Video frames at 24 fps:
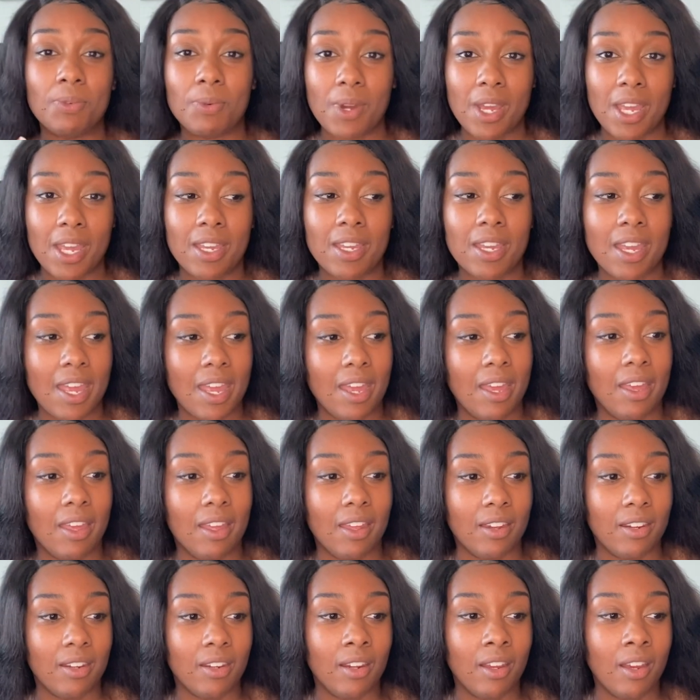weight.
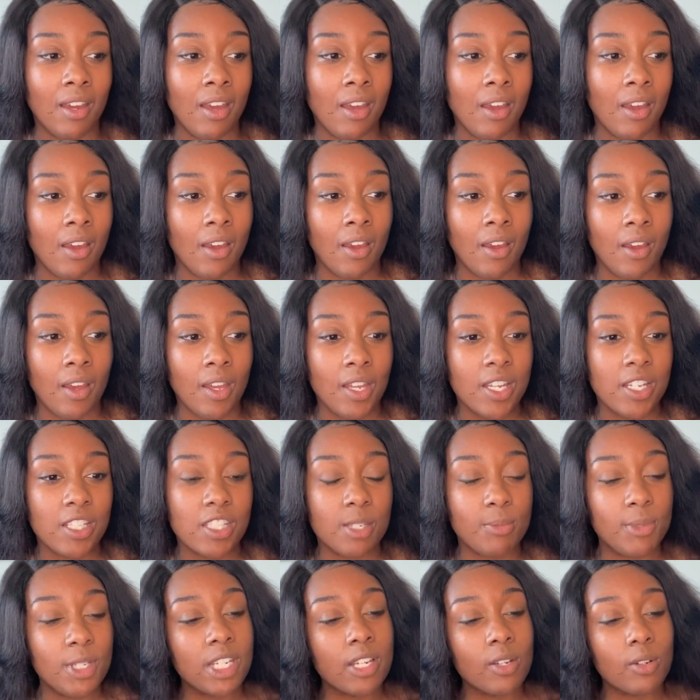And
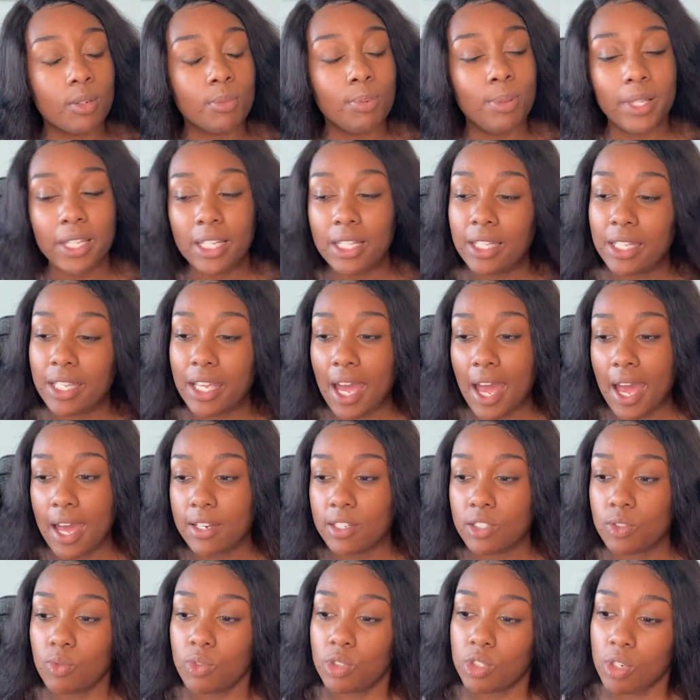to be completely
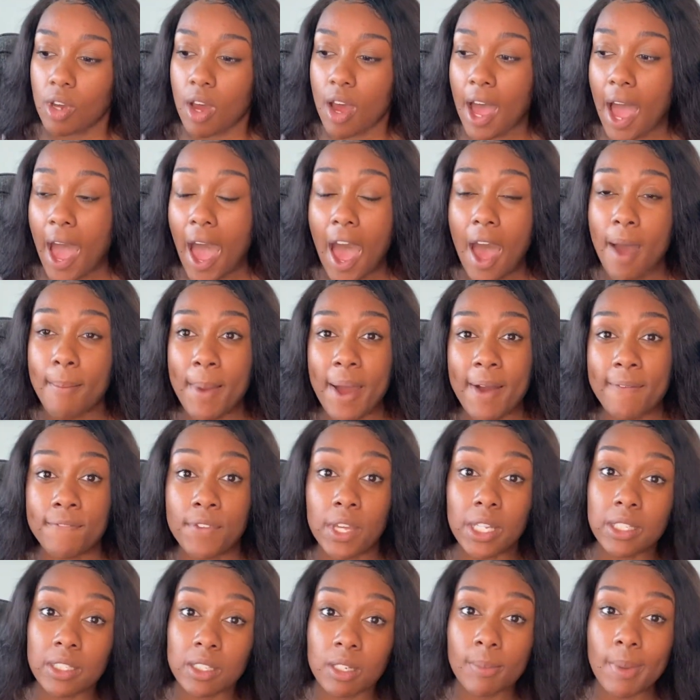honest with y'all, how am I
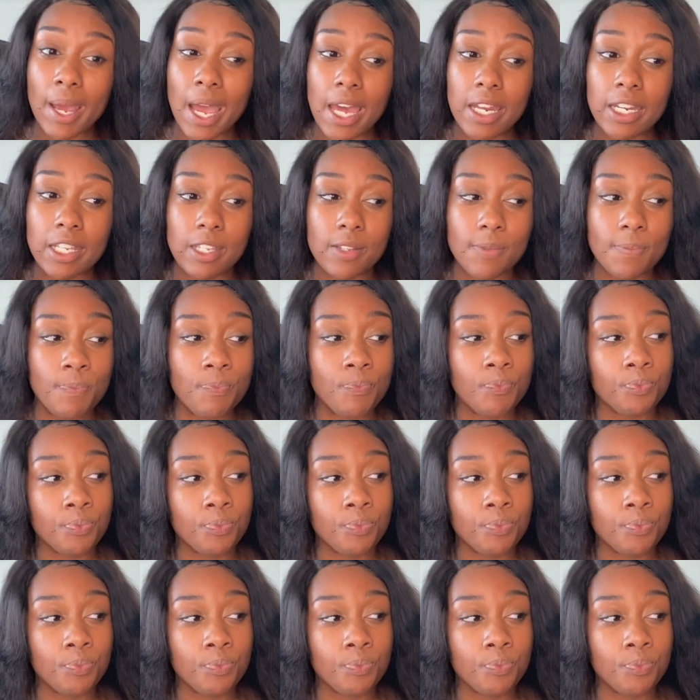feeling about it?